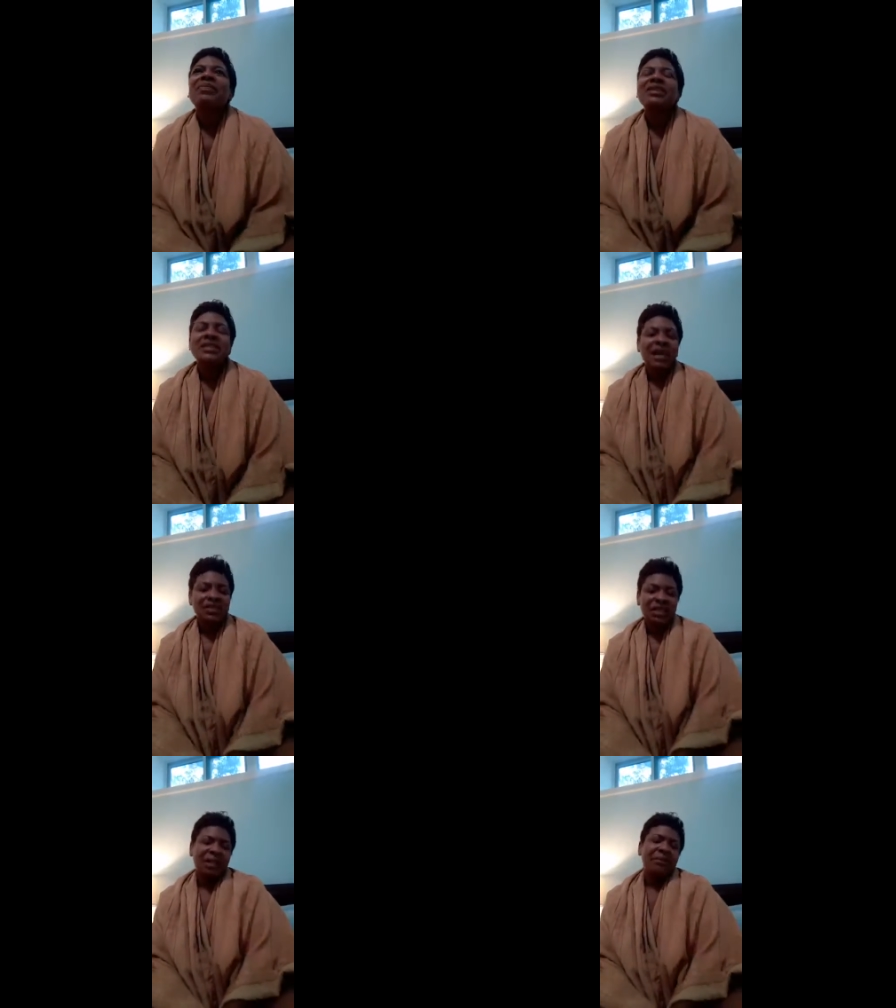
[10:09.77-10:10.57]
This is how
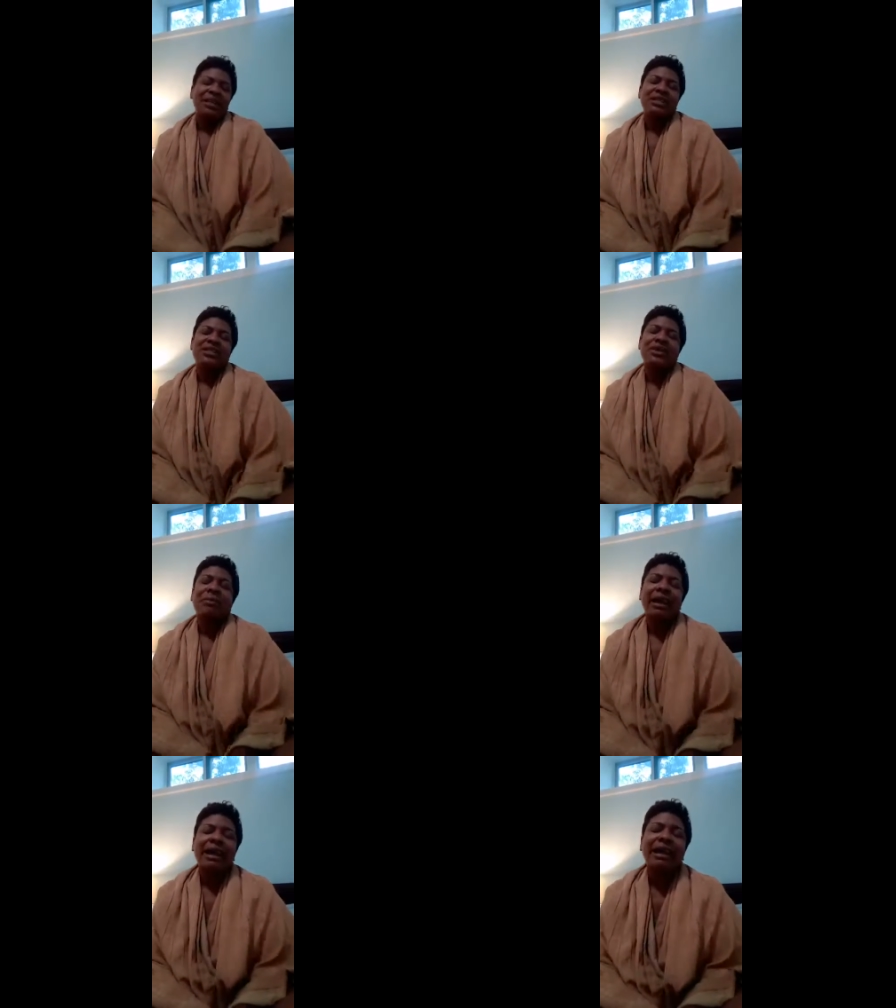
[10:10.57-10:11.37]
champions are
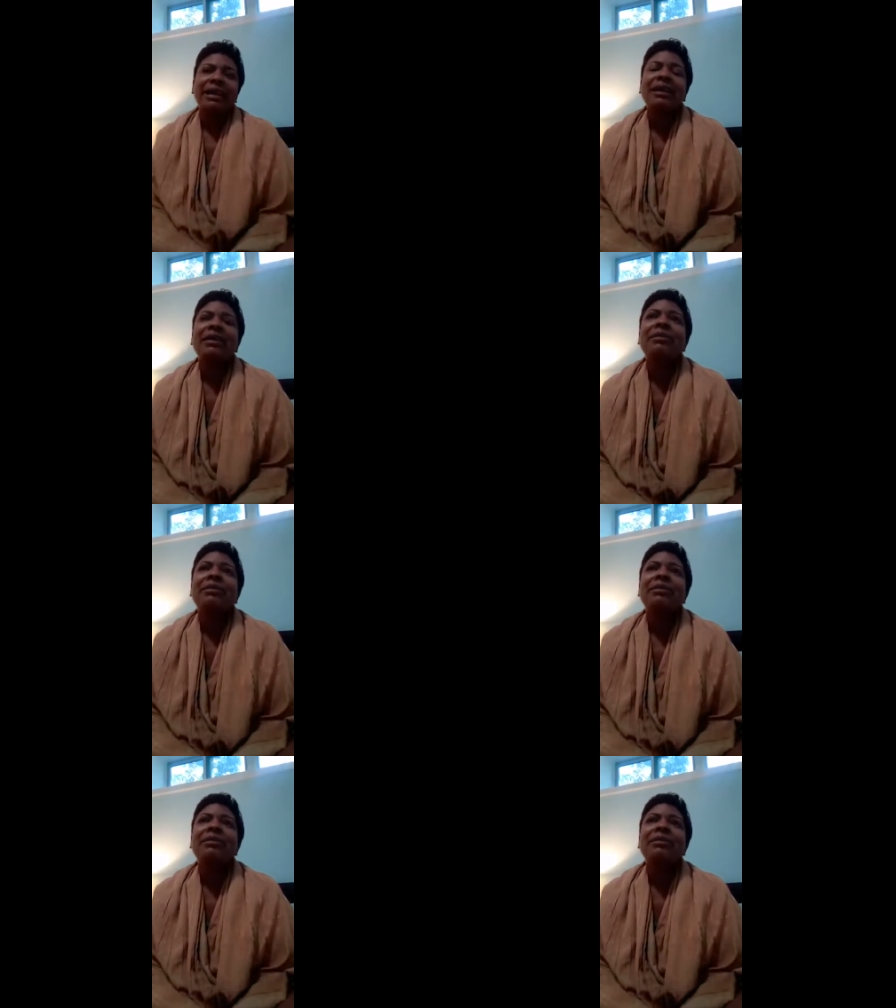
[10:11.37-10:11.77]
made.